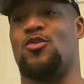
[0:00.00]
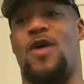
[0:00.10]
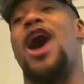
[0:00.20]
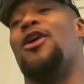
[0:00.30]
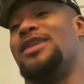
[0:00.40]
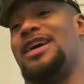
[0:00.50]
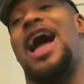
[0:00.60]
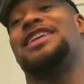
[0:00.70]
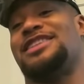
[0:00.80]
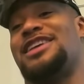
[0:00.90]
Wow,
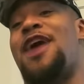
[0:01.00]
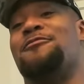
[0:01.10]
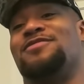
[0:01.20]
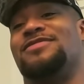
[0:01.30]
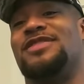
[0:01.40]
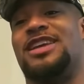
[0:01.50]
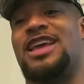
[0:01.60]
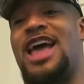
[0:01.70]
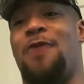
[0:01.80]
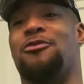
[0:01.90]
actually, I'm
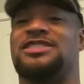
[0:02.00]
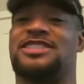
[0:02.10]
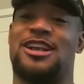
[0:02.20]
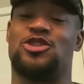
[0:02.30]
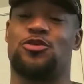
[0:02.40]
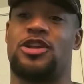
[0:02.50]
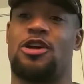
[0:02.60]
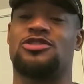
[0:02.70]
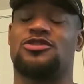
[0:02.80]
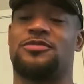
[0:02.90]
I wouldn't say super
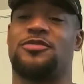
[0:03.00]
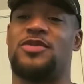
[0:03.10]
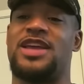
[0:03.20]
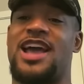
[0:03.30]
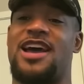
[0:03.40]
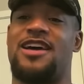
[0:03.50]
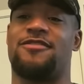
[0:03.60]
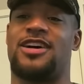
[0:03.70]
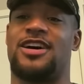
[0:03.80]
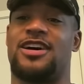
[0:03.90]
close with him, but we
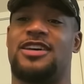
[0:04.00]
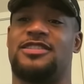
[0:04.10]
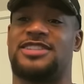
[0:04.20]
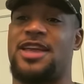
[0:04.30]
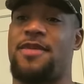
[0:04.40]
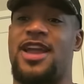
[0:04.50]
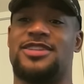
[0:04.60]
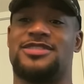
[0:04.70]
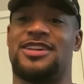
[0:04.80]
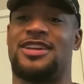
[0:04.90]
have uh, the same
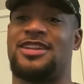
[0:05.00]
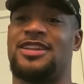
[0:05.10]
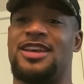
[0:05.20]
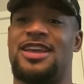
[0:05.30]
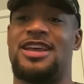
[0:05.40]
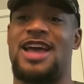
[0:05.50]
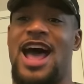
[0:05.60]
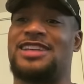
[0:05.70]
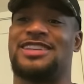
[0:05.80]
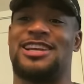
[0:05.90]
agent, and
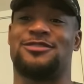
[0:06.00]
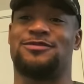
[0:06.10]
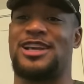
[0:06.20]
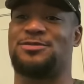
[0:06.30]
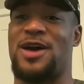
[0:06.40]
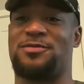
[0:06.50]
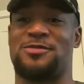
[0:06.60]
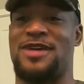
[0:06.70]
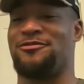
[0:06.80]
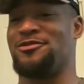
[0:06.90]
I see his face pop
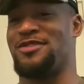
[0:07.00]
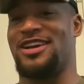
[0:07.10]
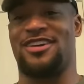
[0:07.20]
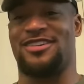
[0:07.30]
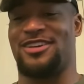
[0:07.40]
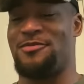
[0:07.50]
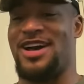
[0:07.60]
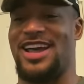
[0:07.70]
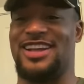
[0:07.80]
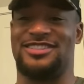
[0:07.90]
up everywhere on
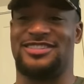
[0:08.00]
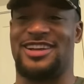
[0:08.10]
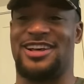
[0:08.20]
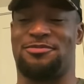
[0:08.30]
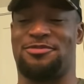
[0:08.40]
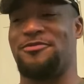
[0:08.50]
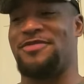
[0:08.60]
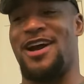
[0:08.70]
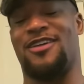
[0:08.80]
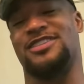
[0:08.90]
my agent's uh,
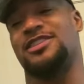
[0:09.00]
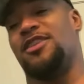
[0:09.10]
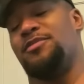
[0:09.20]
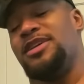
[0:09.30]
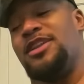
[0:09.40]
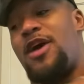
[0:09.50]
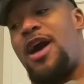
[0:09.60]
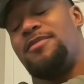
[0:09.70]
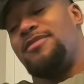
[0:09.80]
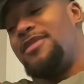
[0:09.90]
profile and stuff. But mm-hmm. no,
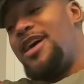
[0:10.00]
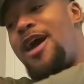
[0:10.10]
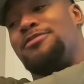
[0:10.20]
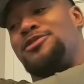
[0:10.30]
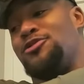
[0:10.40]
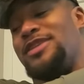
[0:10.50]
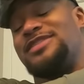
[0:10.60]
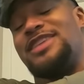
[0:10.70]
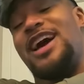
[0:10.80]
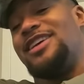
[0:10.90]
I'm I'm mm-hmm. super
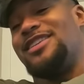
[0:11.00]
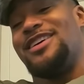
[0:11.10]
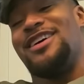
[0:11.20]
excited.